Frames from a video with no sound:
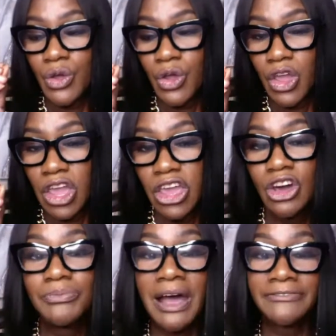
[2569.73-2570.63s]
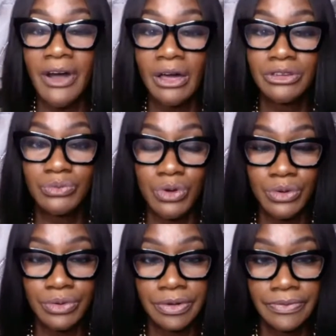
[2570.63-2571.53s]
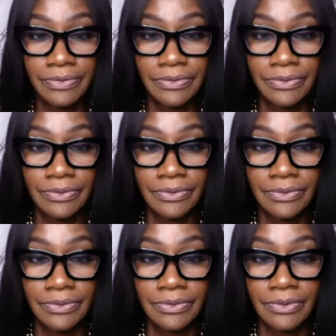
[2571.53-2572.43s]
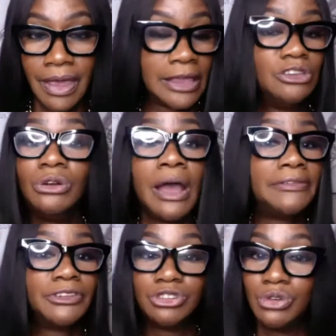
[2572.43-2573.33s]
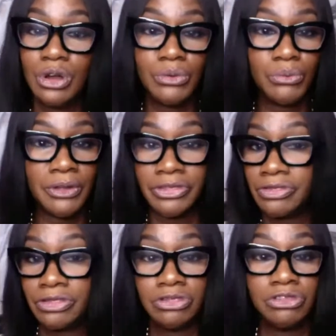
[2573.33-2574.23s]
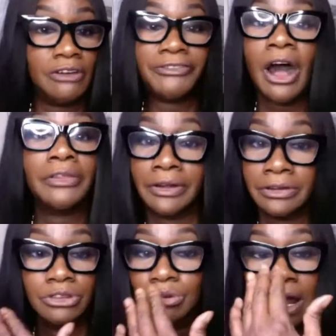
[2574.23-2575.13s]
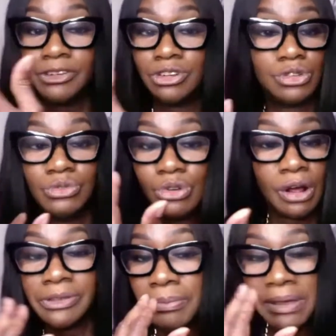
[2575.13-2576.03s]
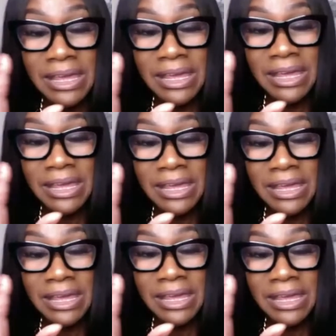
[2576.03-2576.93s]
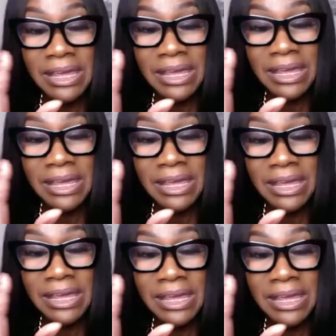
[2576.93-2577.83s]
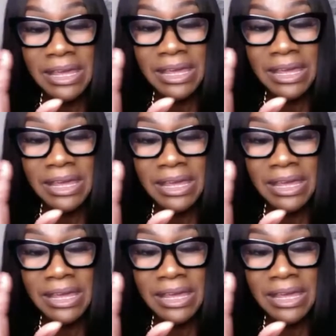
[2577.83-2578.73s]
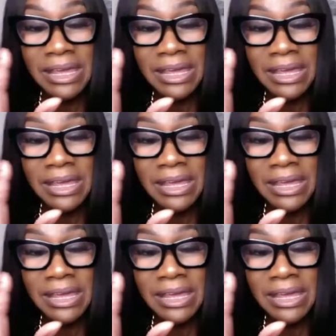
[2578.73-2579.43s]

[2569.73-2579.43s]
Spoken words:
heal my father wound, and you don't have to do it with your father. You don't have to meet him face to face. There's a way to do this. But if you don't heal